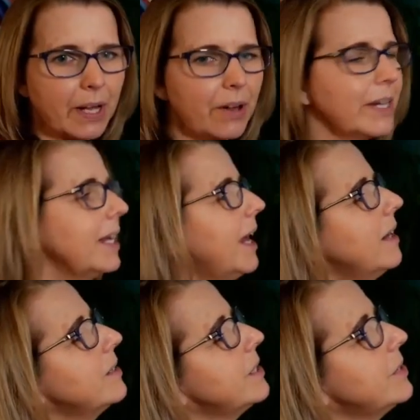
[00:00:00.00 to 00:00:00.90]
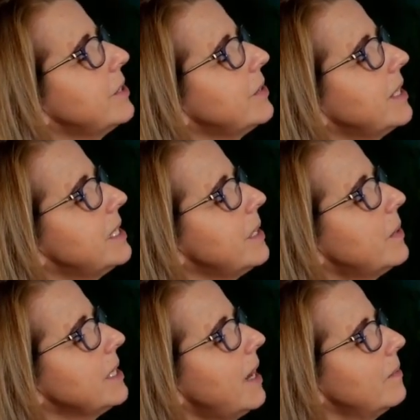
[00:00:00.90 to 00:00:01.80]
on again so children can see what's
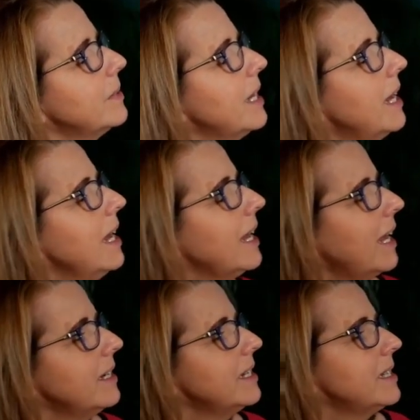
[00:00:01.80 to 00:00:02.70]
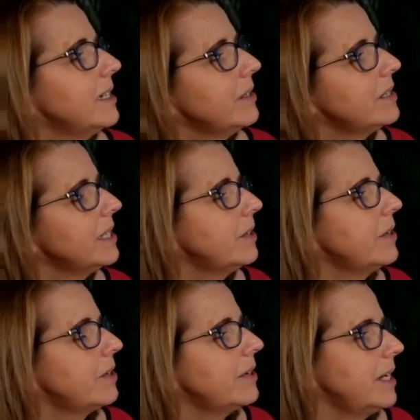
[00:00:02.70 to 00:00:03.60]
happened. Can you still see the
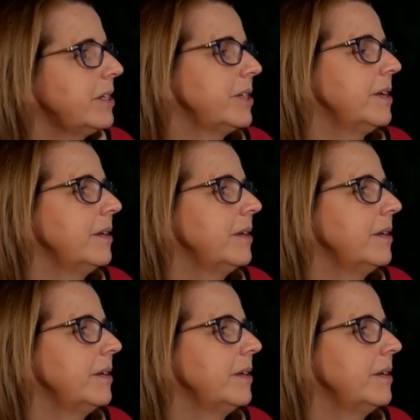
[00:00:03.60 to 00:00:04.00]
3 and the 2?